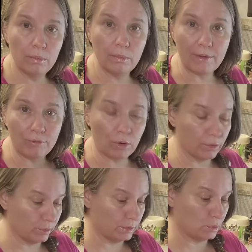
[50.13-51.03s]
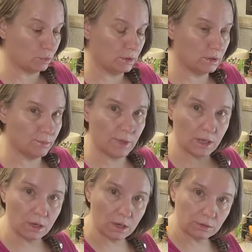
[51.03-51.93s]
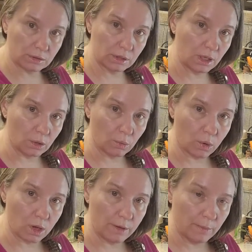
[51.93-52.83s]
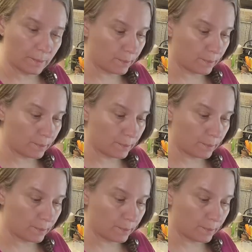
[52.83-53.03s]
my 4th one's going to be a single one,